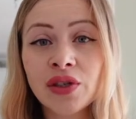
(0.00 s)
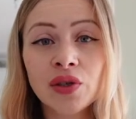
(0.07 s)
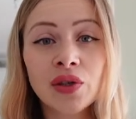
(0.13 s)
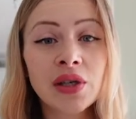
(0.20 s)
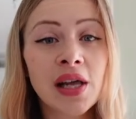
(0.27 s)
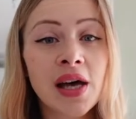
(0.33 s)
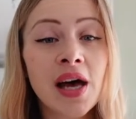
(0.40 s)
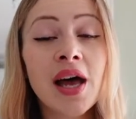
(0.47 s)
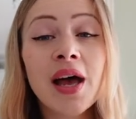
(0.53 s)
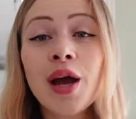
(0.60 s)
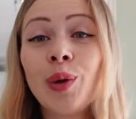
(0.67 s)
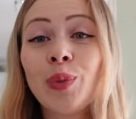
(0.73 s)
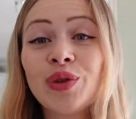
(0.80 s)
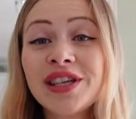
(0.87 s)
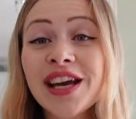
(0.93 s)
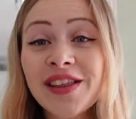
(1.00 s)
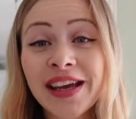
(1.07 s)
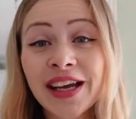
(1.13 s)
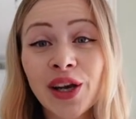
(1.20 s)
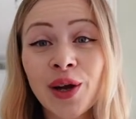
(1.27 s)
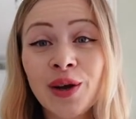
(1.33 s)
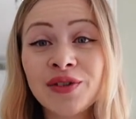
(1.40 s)
toddler, protect their
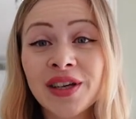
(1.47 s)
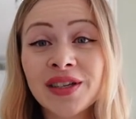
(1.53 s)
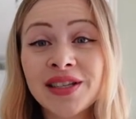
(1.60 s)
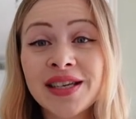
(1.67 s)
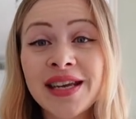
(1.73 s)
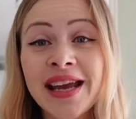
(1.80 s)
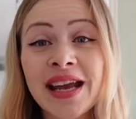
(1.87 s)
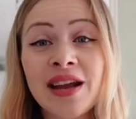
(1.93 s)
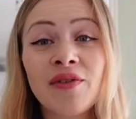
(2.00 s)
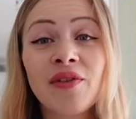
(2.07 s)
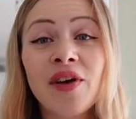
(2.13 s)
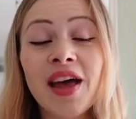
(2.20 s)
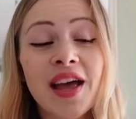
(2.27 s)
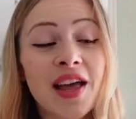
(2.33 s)
clothes underneath.